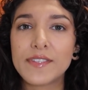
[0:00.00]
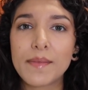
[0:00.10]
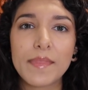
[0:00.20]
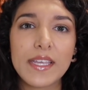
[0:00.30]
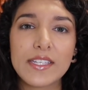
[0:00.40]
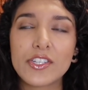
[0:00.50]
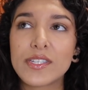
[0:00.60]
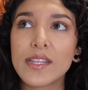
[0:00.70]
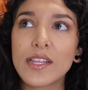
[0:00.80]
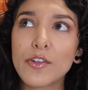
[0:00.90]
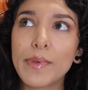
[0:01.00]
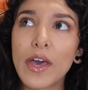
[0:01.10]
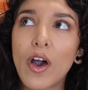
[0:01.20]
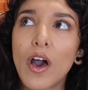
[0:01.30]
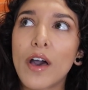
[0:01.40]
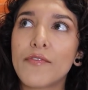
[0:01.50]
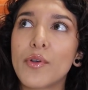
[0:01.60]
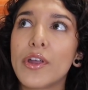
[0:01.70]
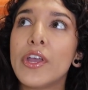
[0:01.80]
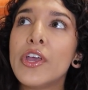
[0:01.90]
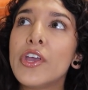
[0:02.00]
something is just a little bit off, or